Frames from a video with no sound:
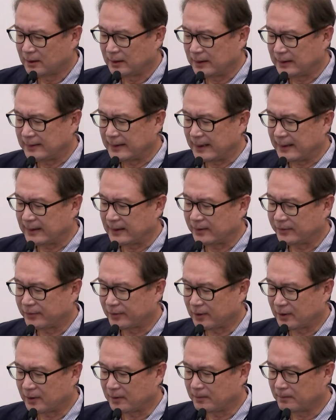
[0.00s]
the data
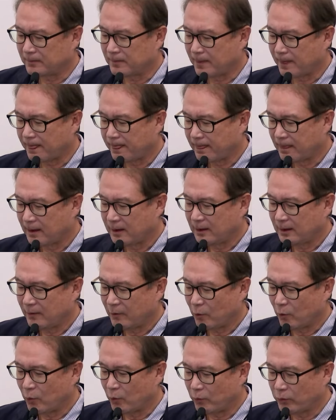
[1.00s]
from
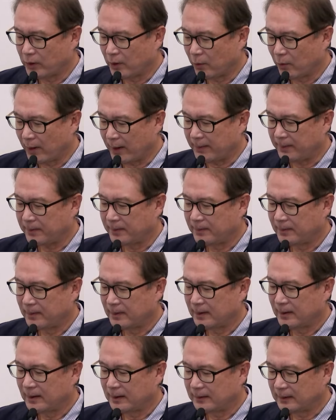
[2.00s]
the web
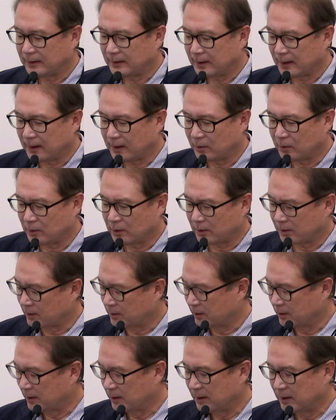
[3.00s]
and then data
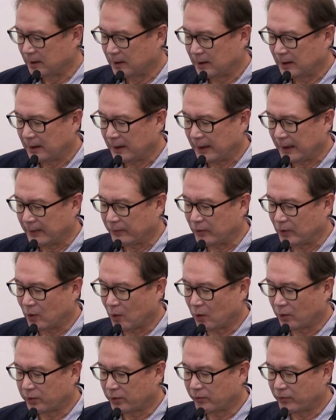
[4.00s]
world, and we
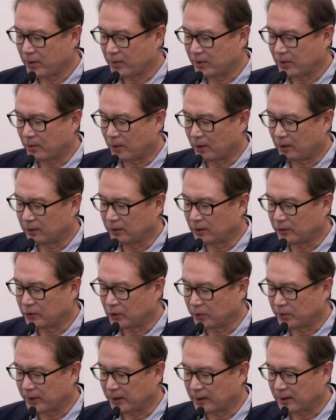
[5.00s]
also remove all the
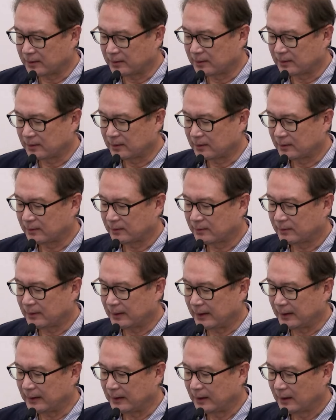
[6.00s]
duplicates,
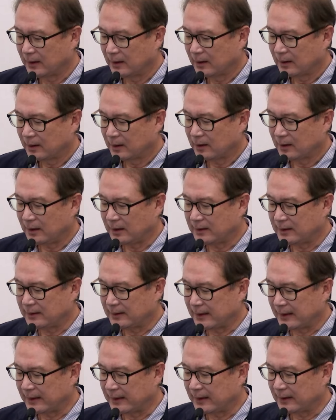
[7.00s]
right? Clean the
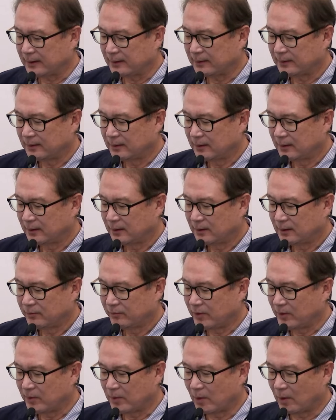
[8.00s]
data,
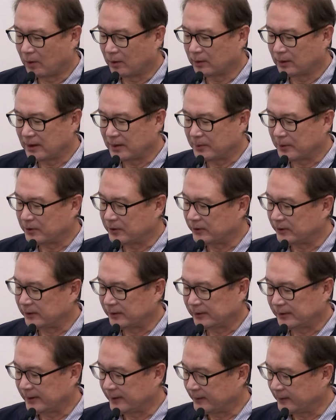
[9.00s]
remove all the
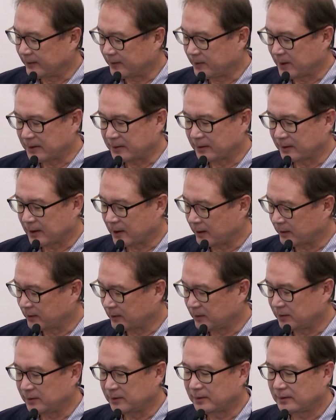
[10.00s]
images and special
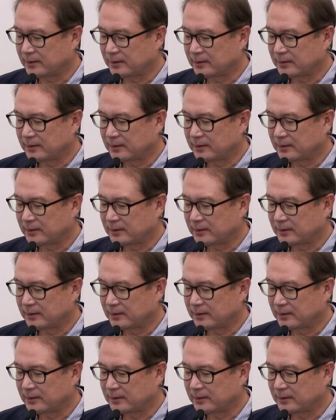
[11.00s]
characters.